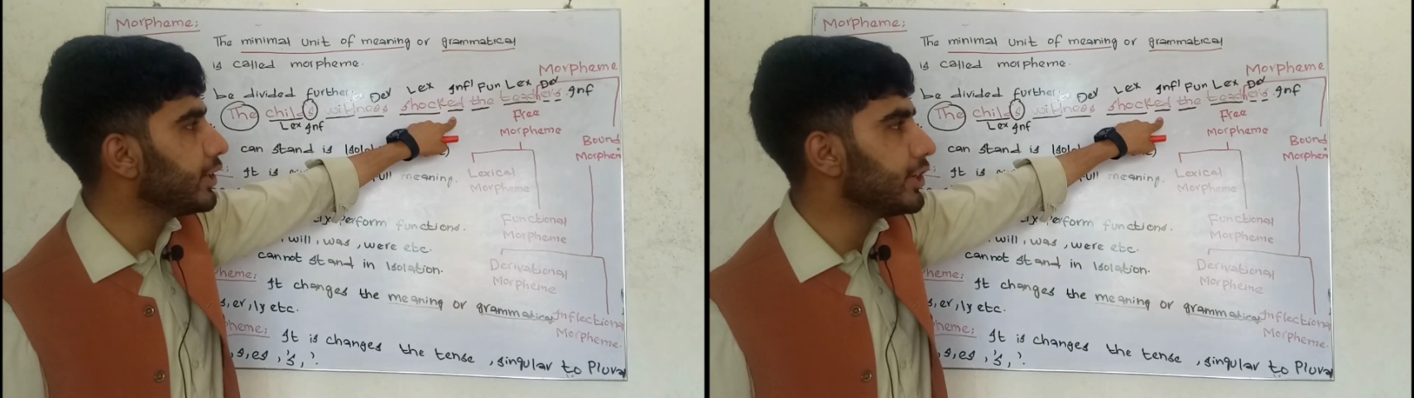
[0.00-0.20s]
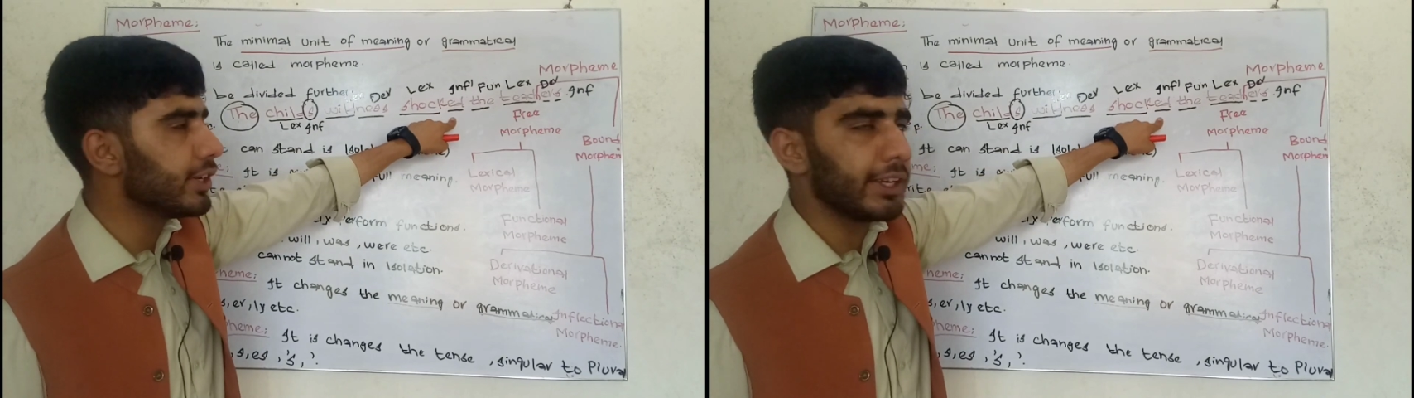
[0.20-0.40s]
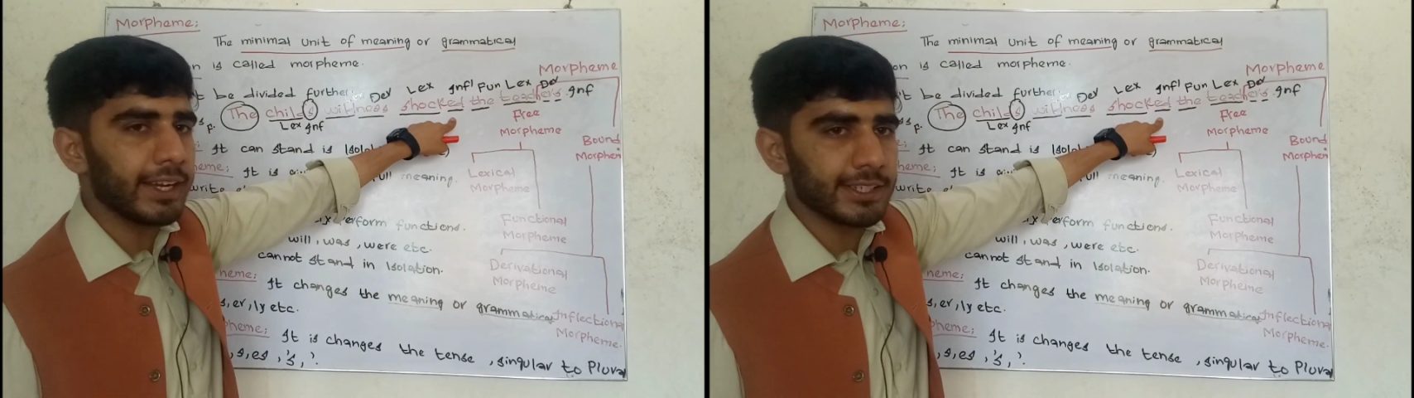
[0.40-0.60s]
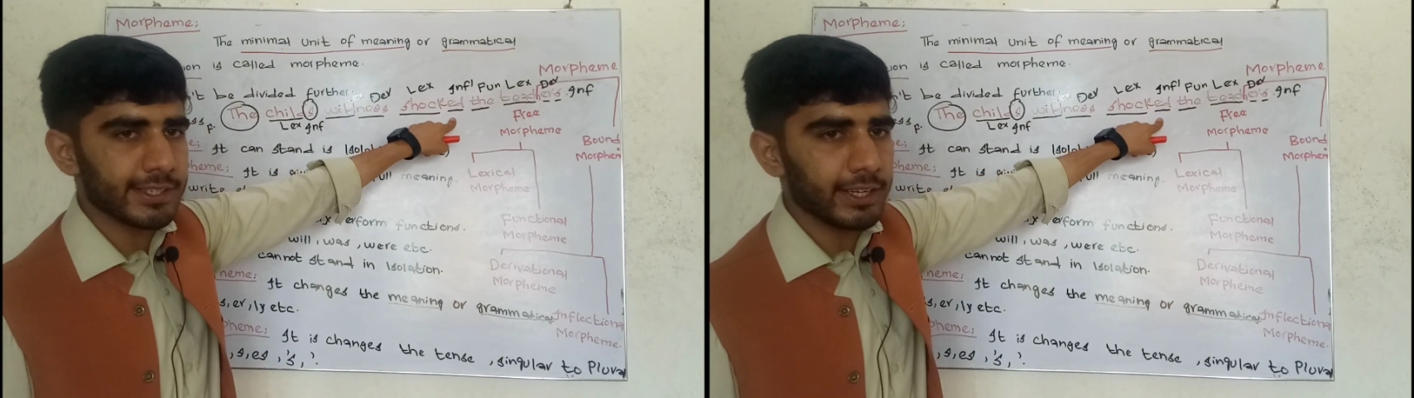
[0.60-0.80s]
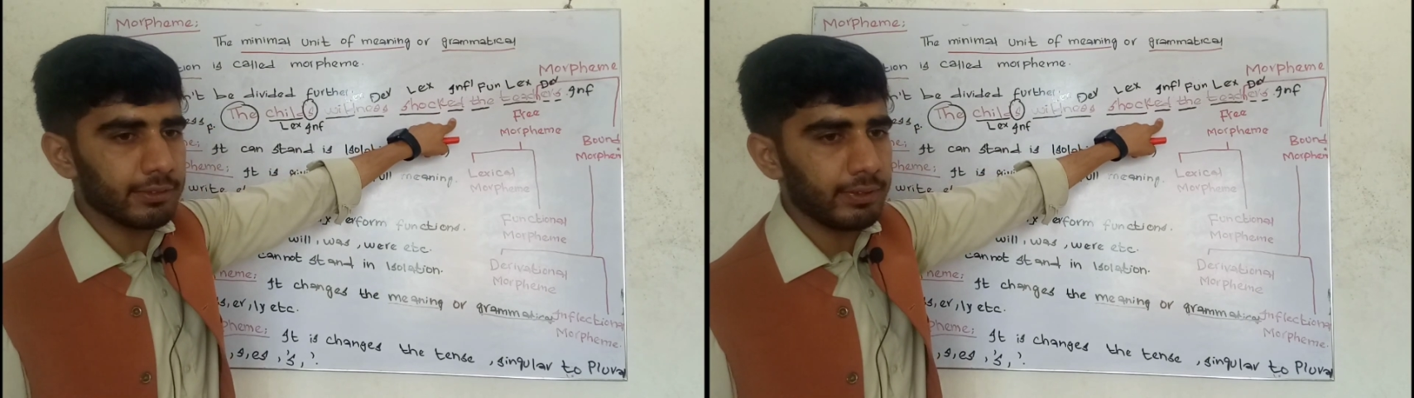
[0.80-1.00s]
ED,
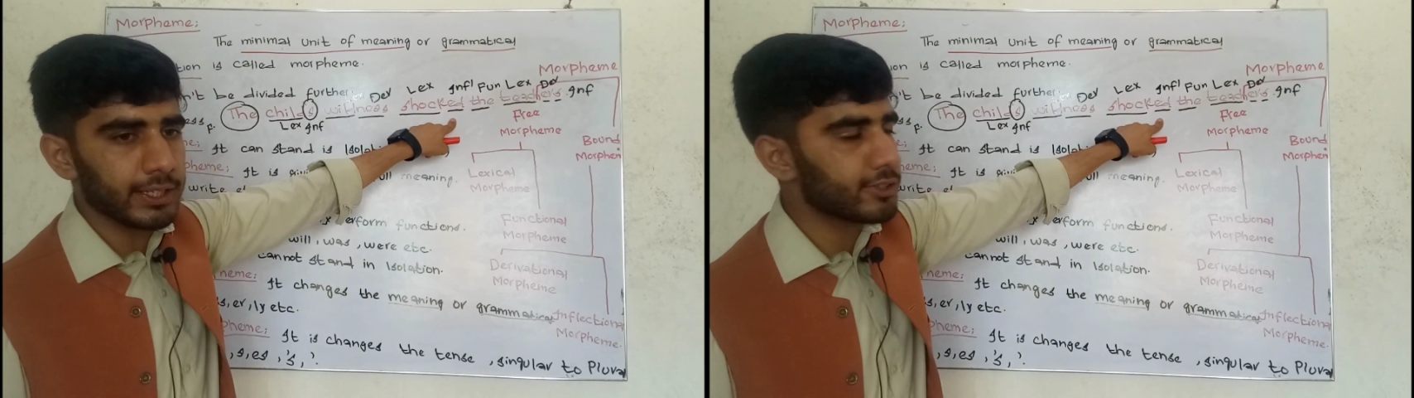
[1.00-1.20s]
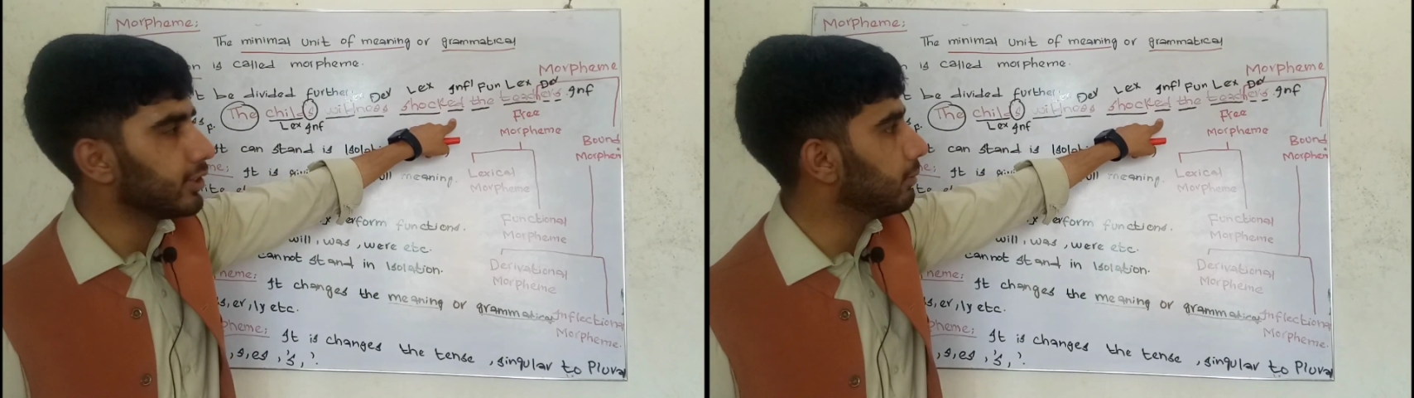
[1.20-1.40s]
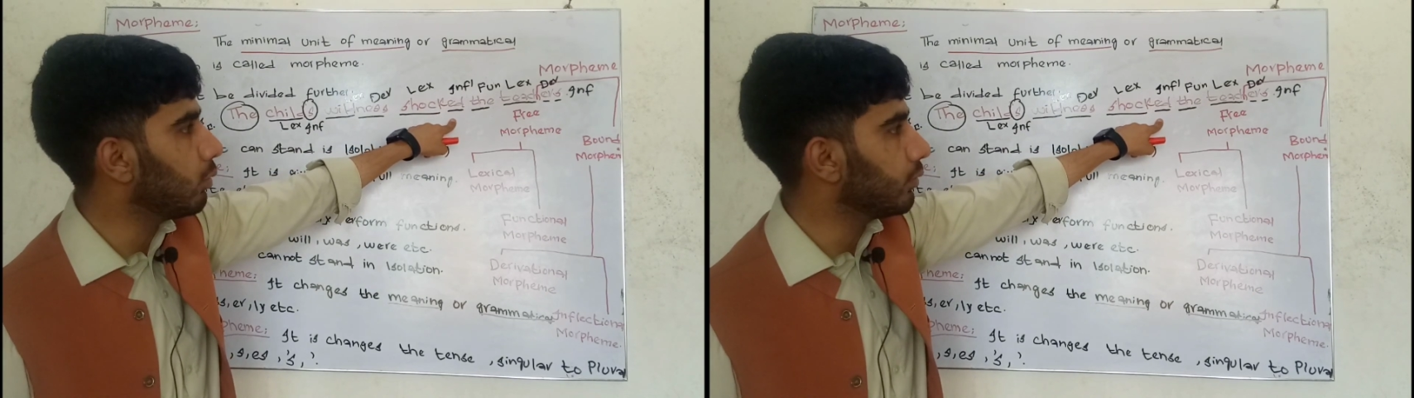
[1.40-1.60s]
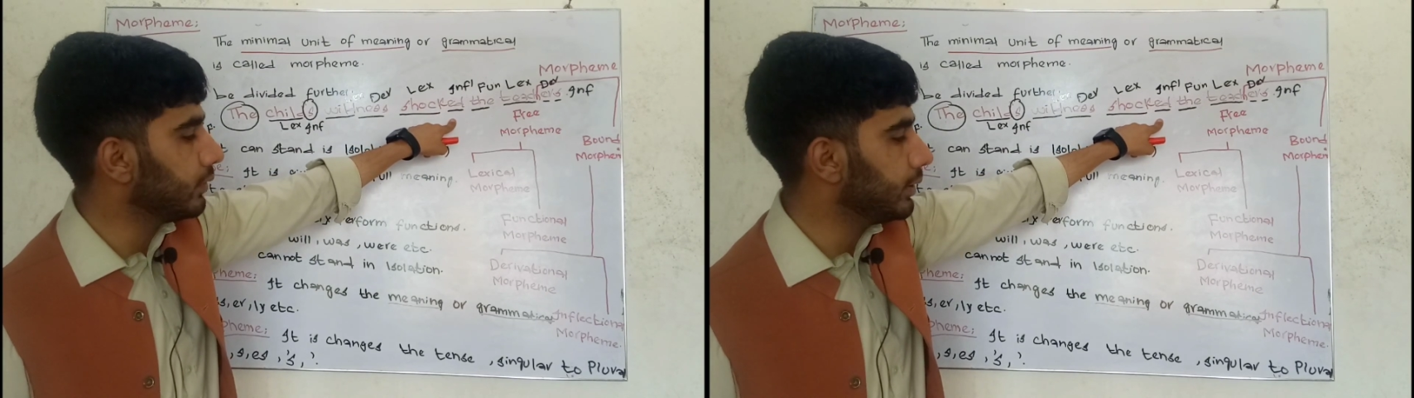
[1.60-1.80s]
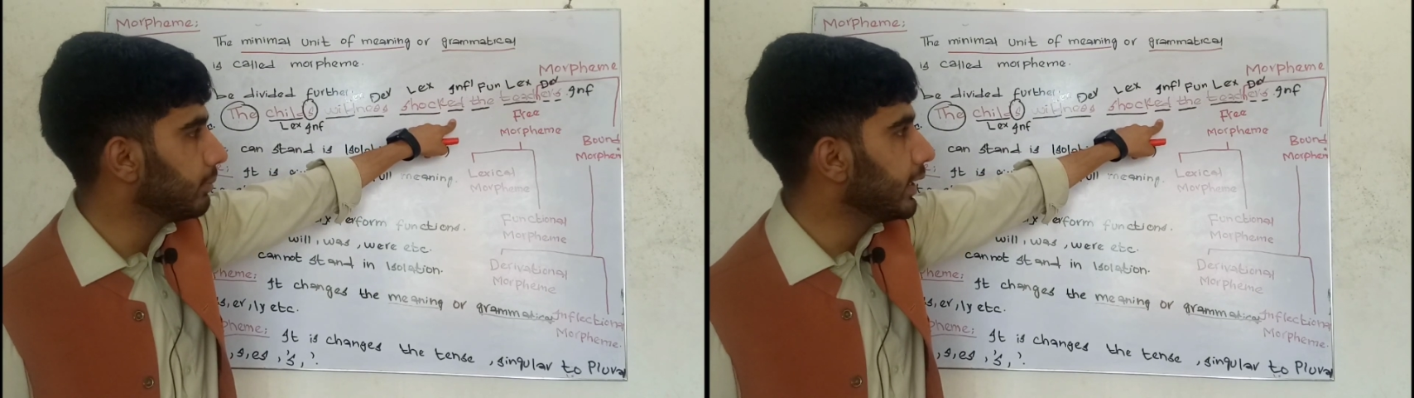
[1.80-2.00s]
it's inflectional
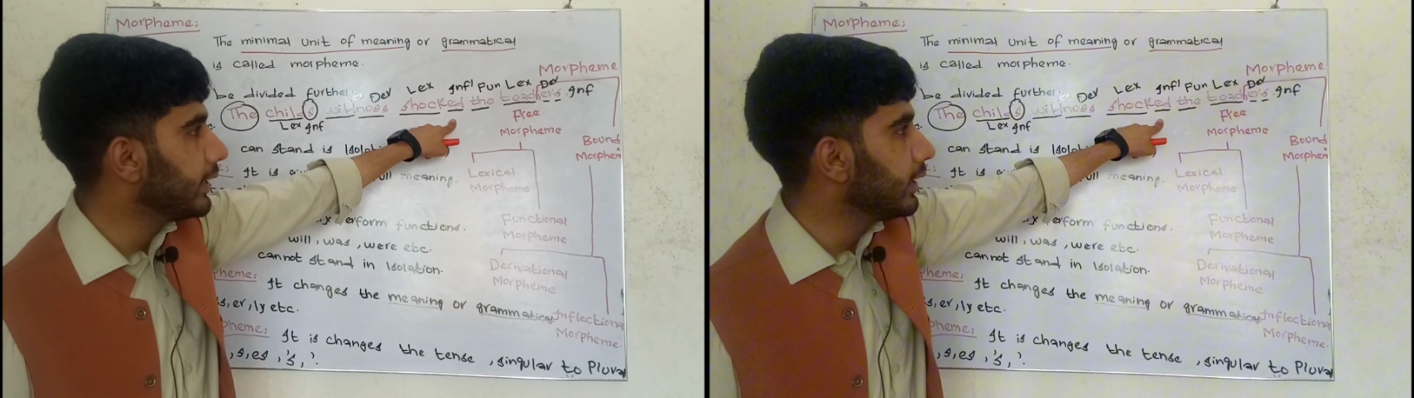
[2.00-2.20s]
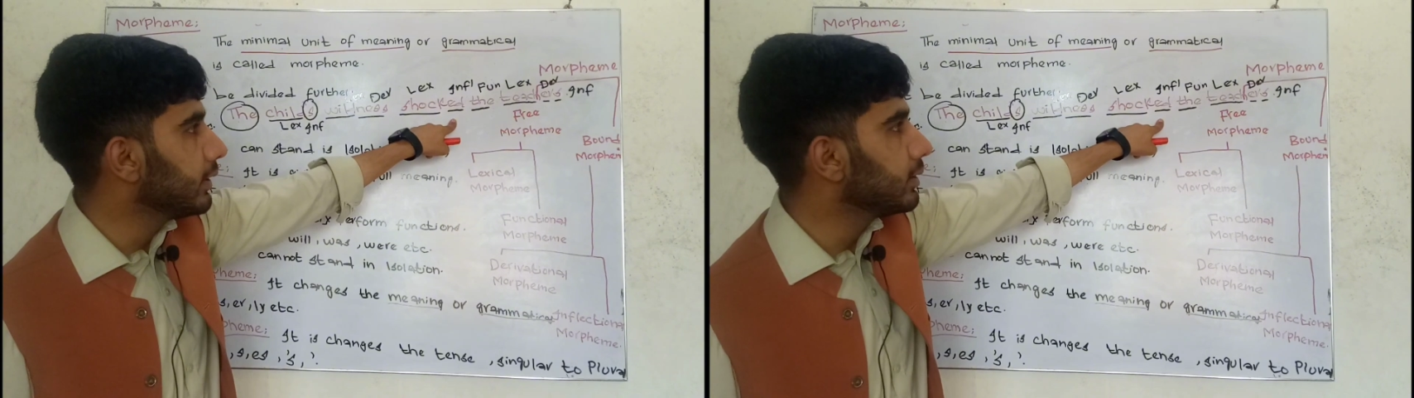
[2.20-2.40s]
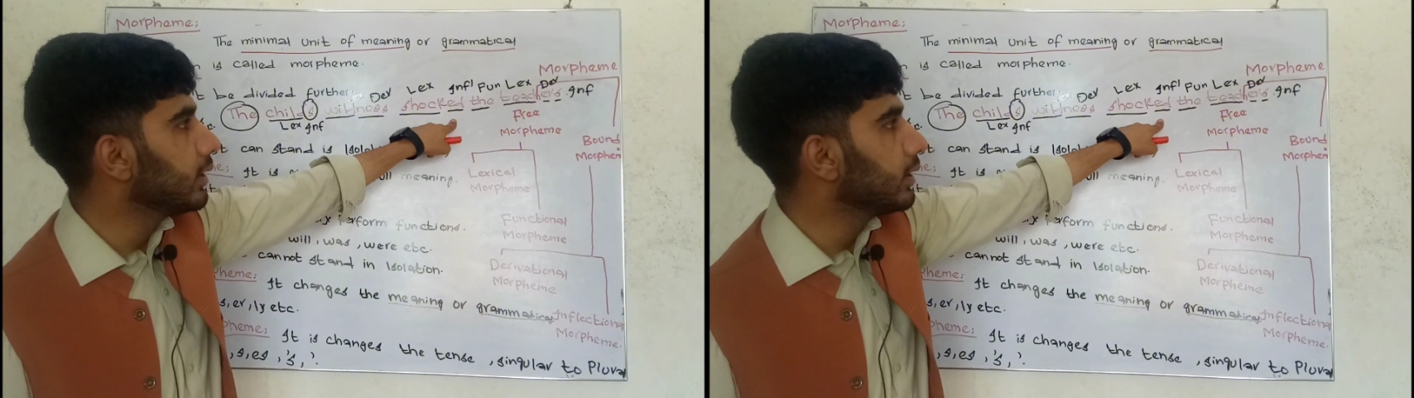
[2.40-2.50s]
morpheme.